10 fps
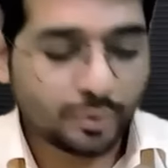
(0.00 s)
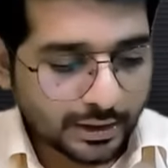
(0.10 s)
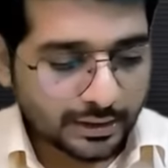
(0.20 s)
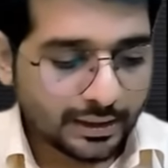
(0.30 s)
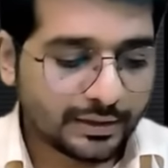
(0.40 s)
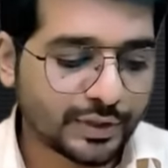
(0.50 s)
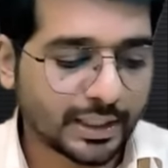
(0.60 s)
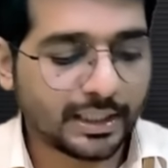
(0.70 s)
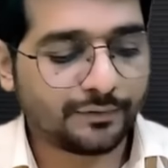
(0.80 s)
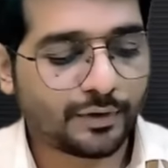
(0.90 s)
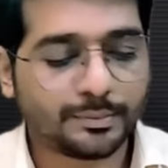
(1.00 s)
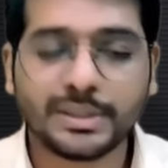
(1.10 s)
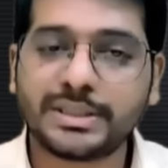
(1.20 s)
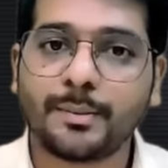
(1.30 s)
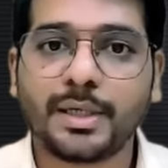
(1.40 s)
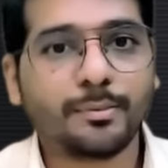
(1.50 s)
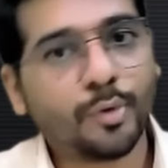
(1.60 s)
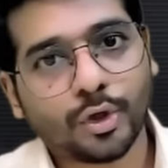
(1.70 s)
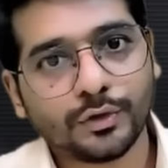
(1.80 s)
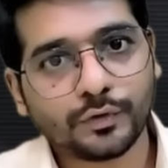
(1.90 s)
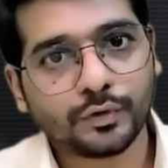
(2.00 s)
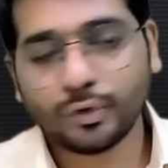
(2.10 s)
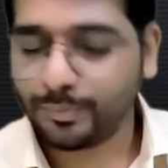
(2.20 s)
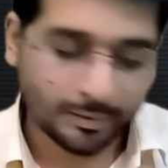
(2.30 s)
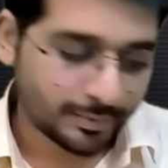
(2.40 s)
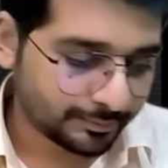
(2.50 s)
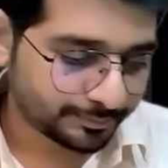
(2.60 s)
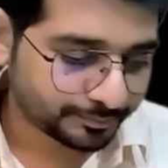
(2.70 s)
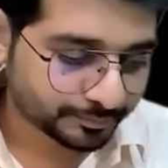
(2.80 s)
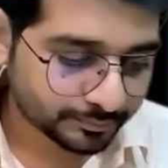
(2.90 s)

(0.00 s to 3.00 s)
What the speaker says: can check it from the summary book also, no problem.